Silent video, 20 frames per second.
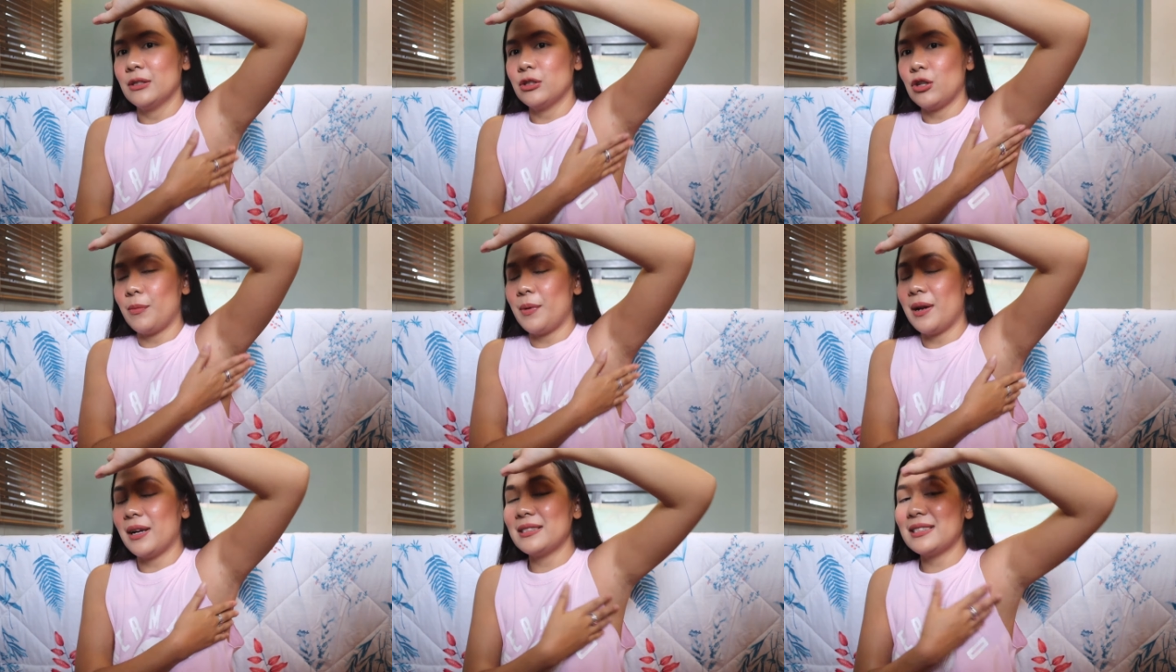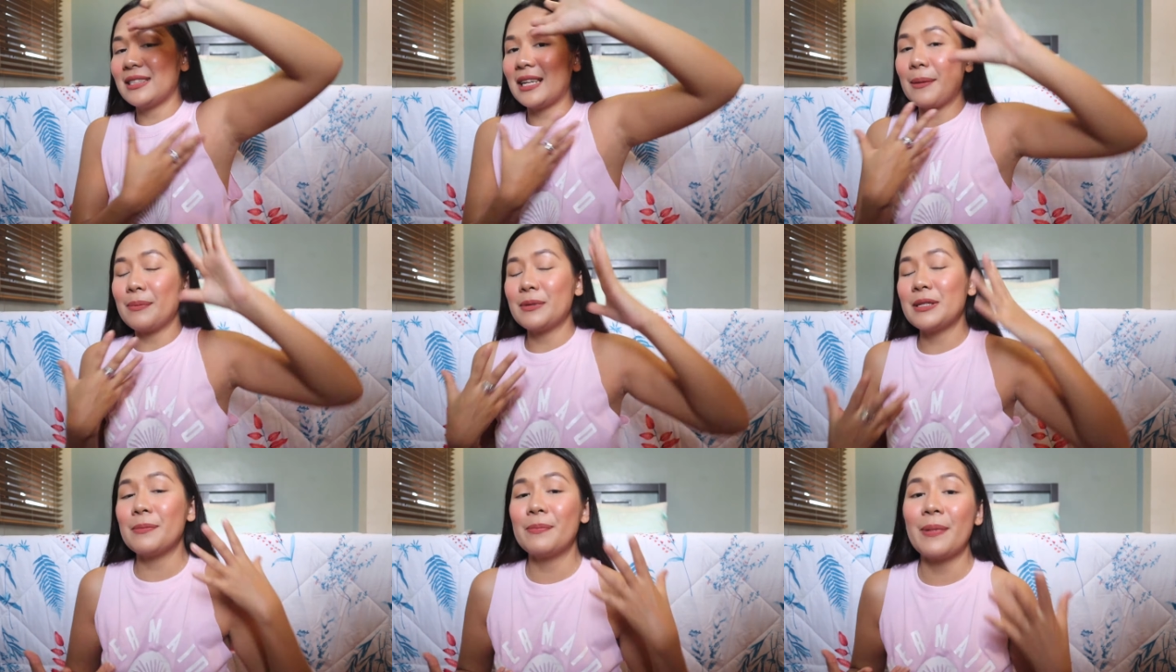Sobrang
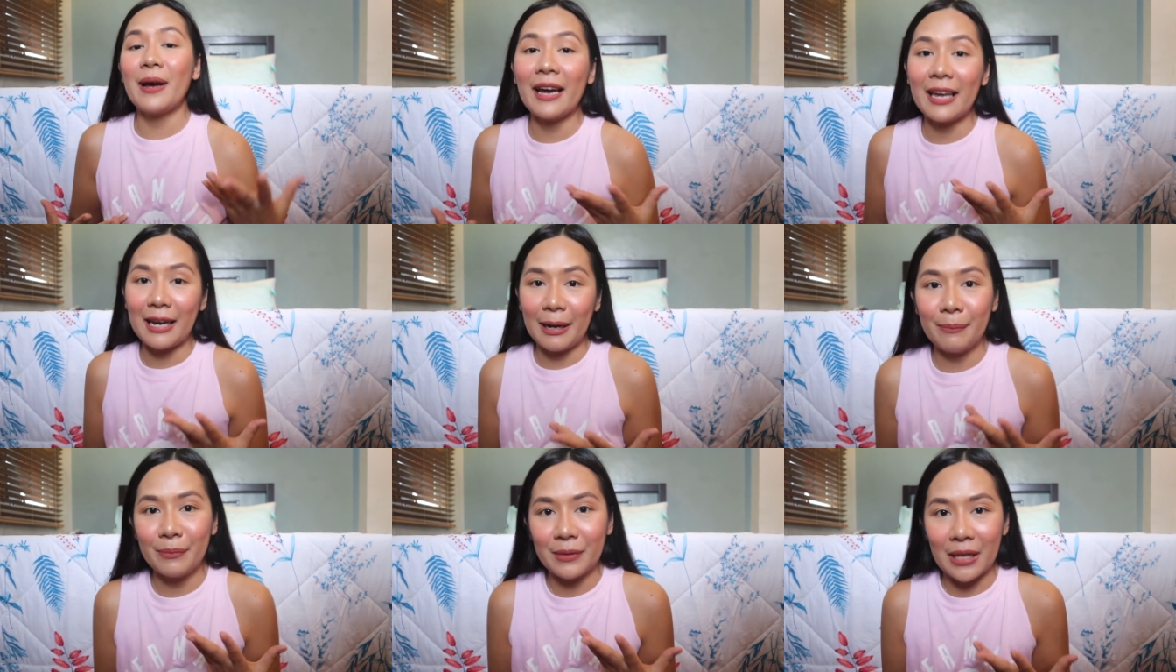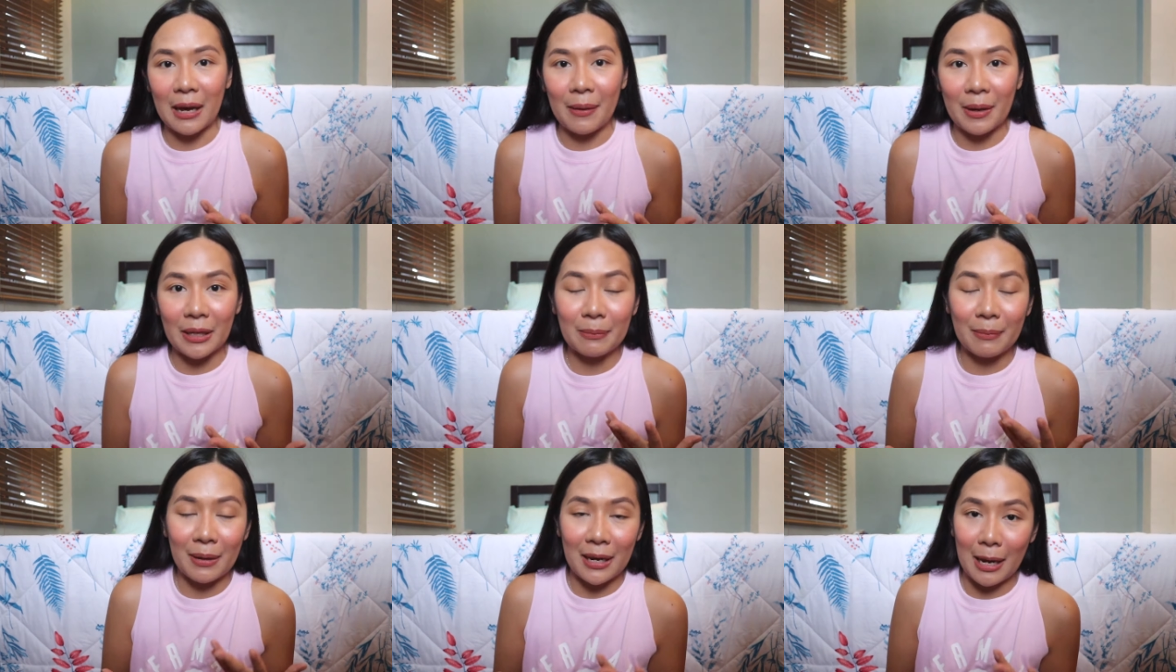sarap sa pakiramdam
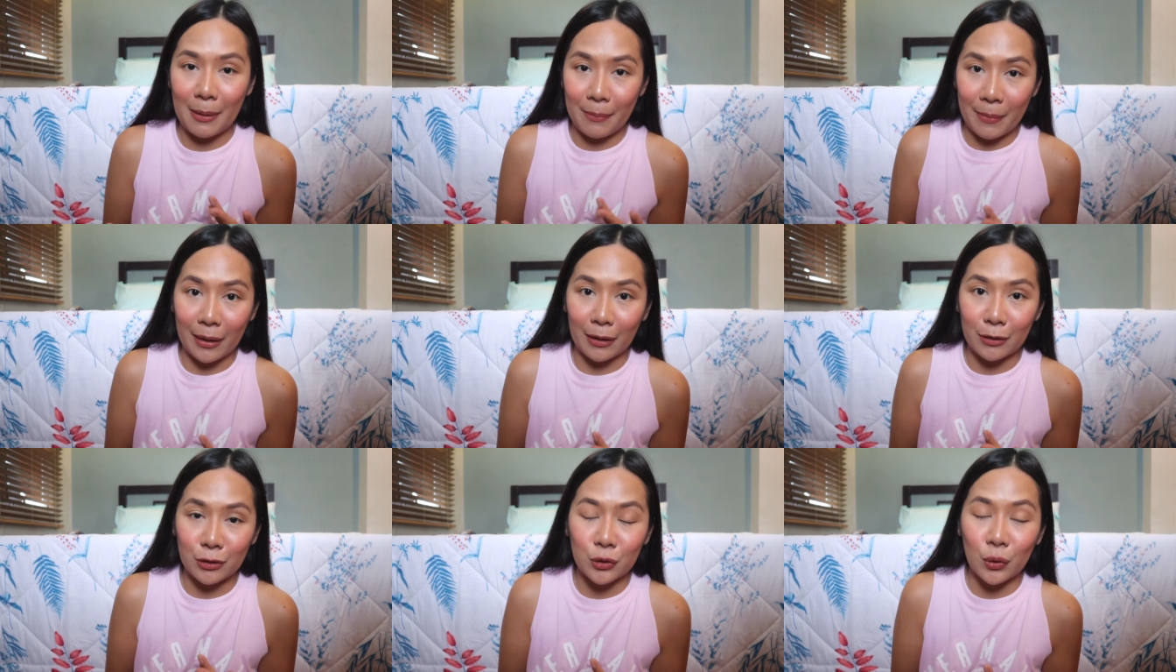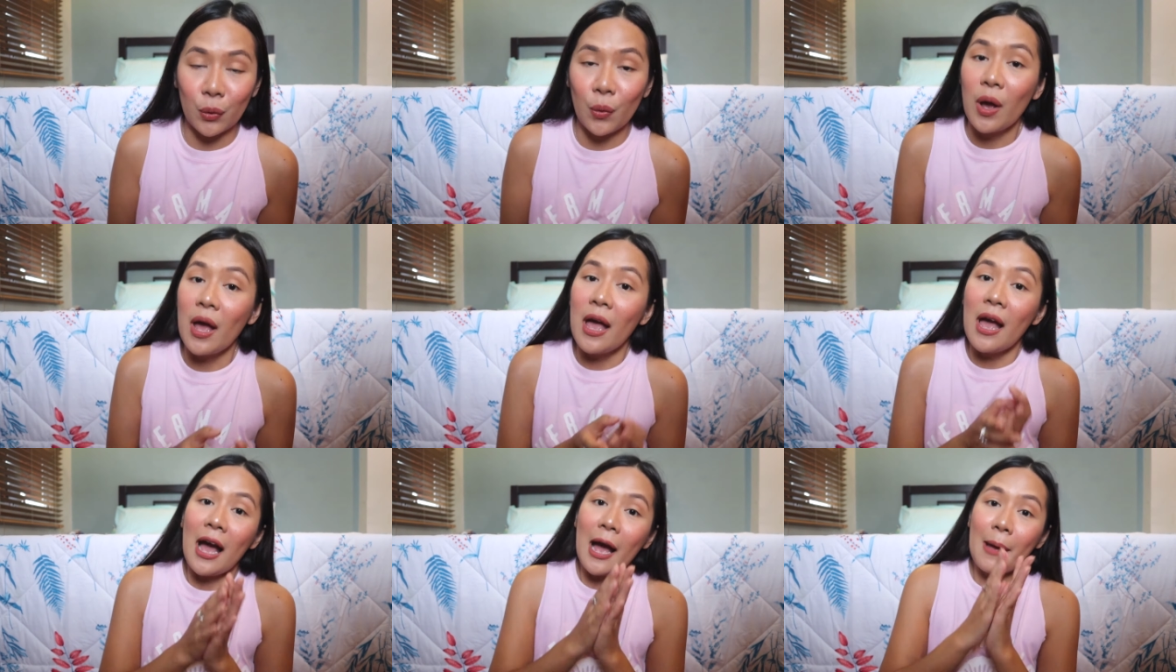at malamig.
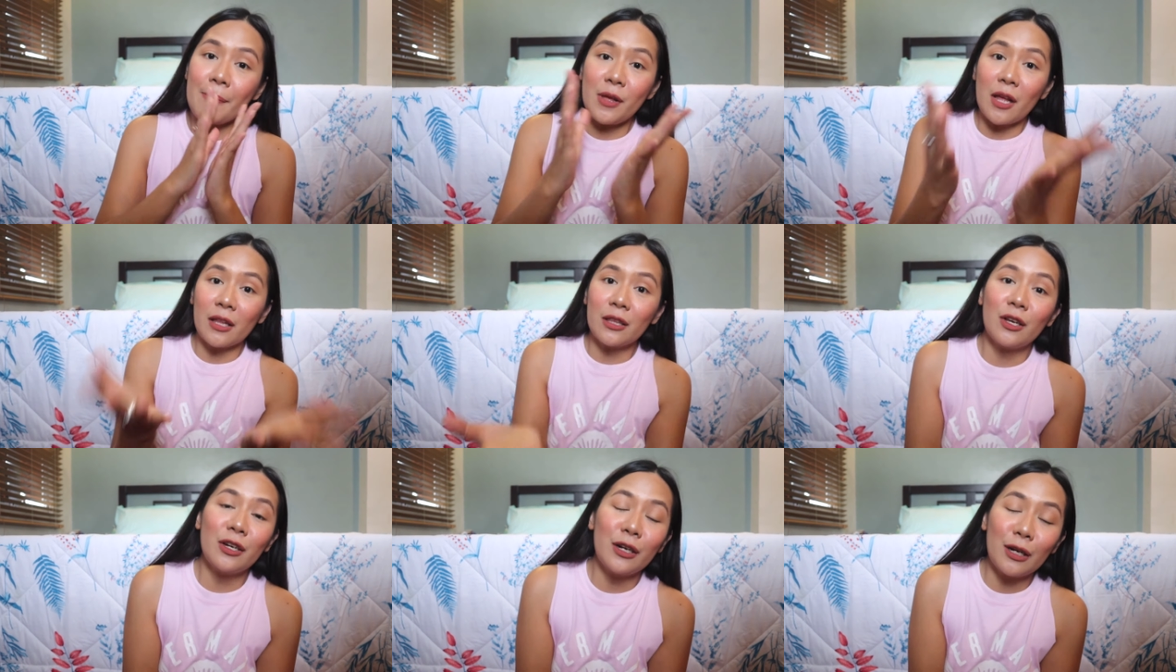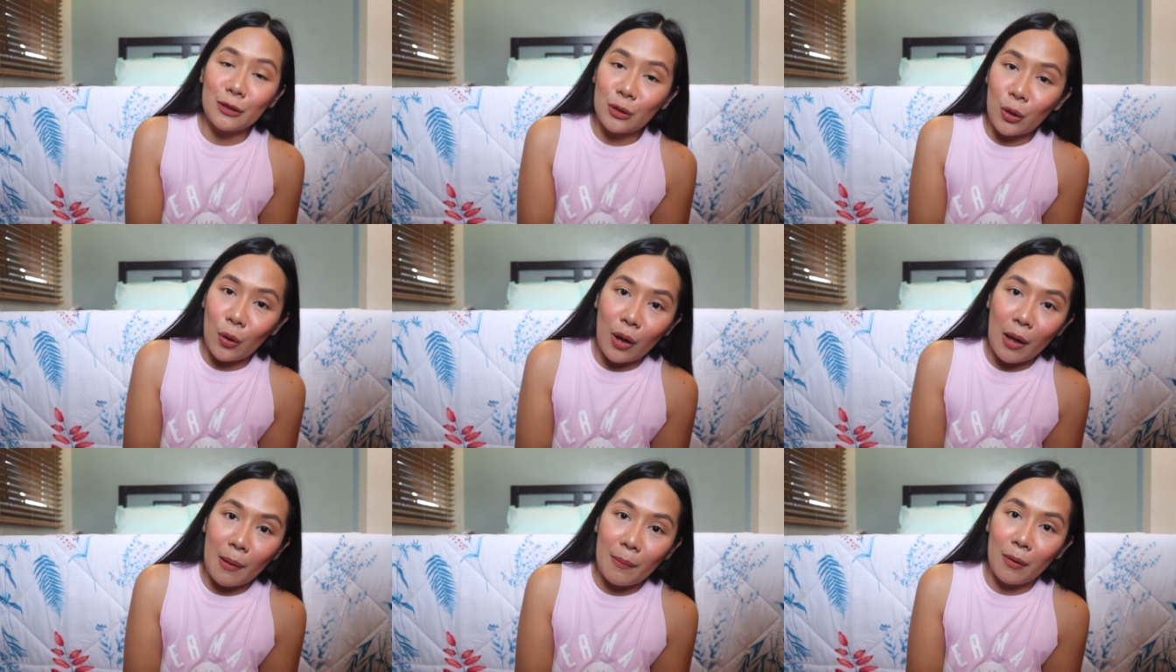So, I'm not gonna
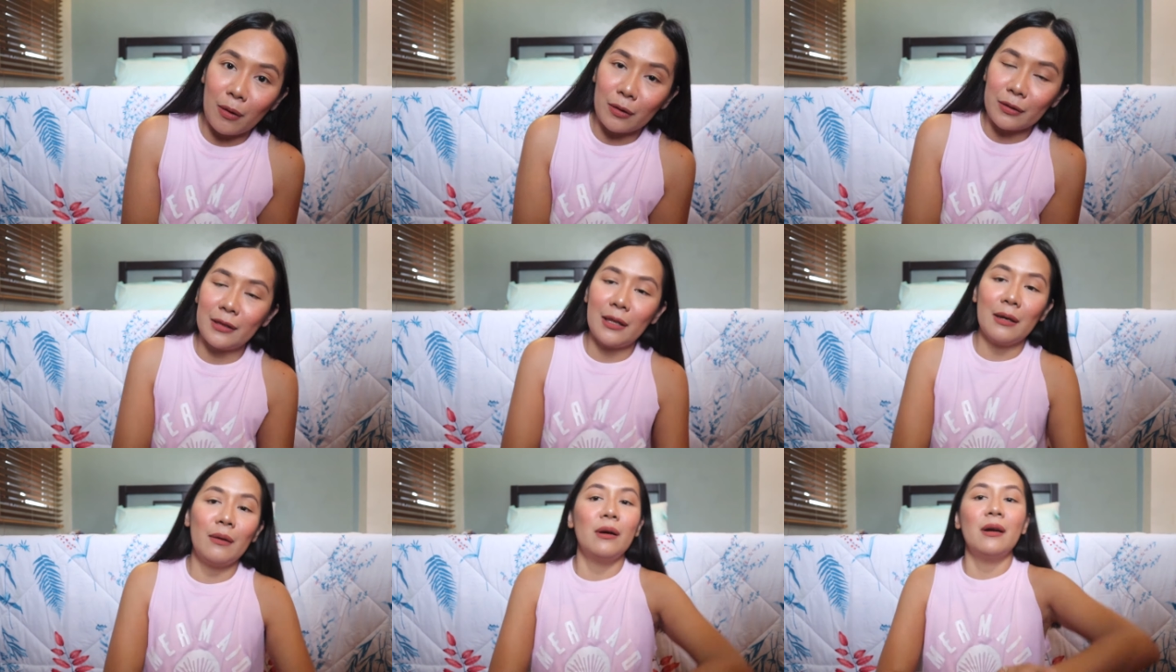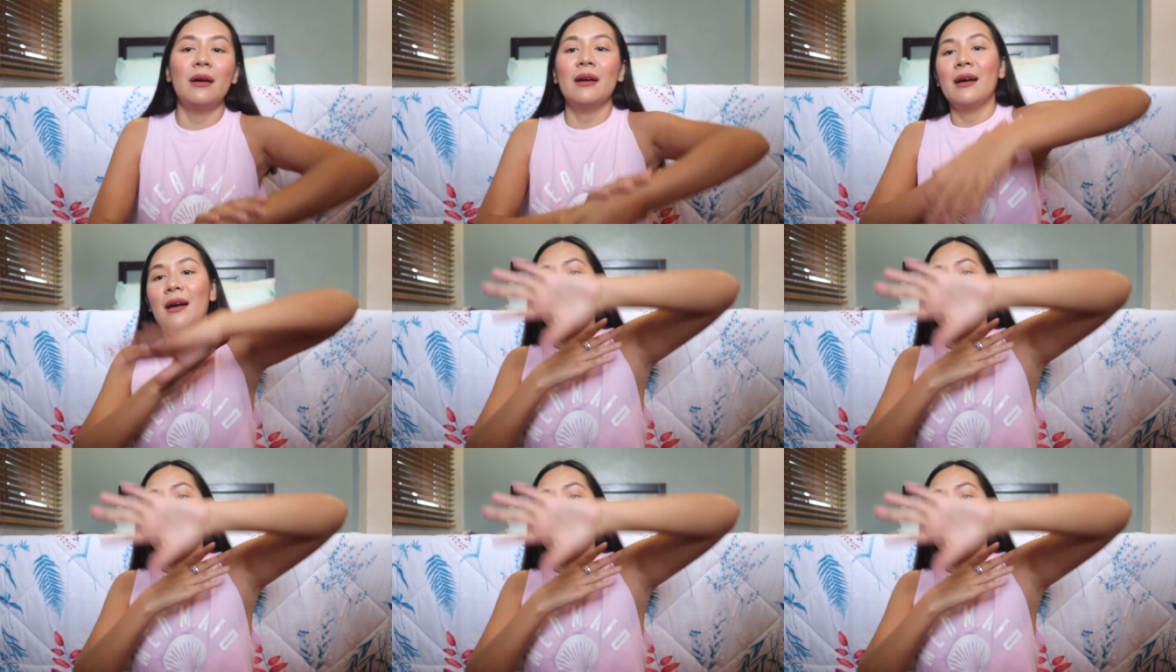talk about the